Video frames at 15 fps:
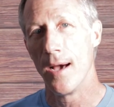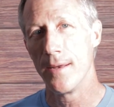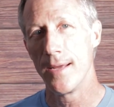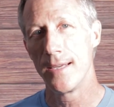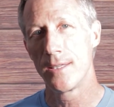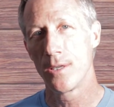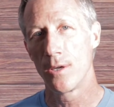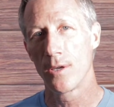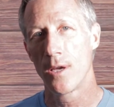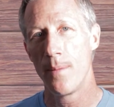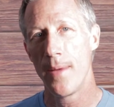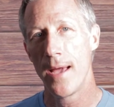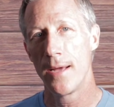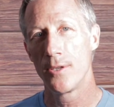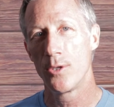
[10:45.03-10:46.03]
a nice little
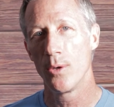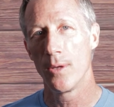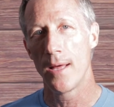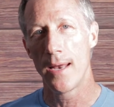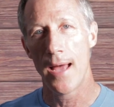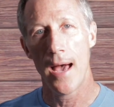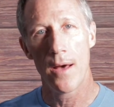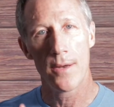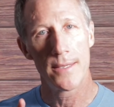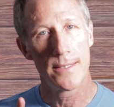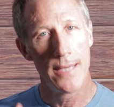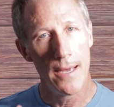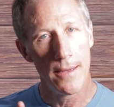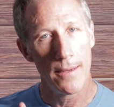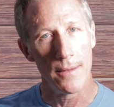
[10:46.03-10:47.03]
command tool on how to
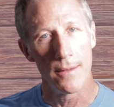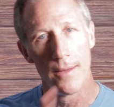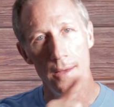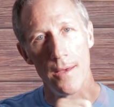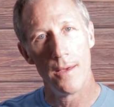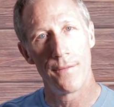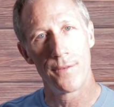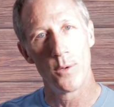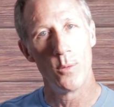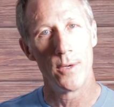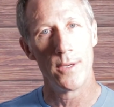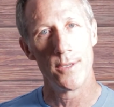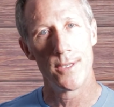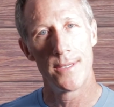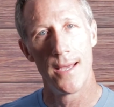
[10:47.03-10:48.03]
tell if your
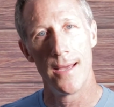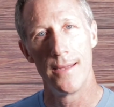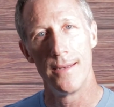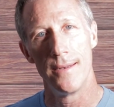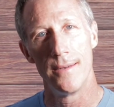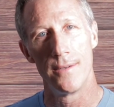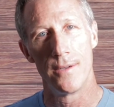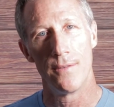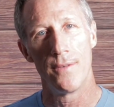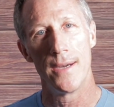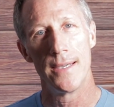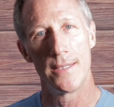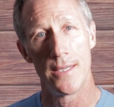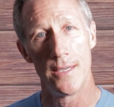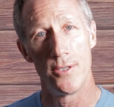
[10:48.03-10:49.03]
Windows 10
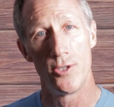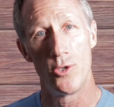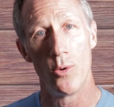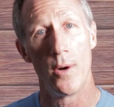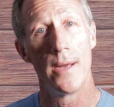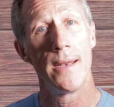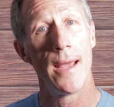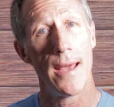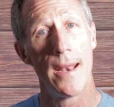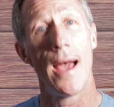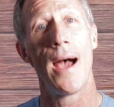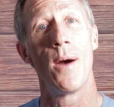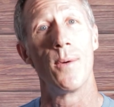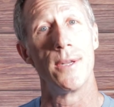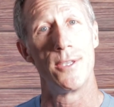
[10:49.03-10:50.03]
device is joined and
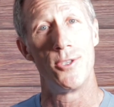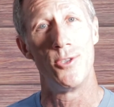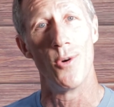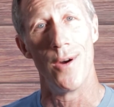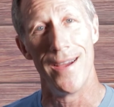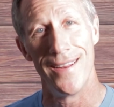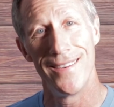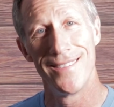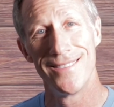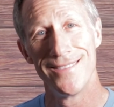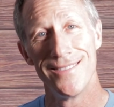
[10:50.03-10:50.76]
how it's joined.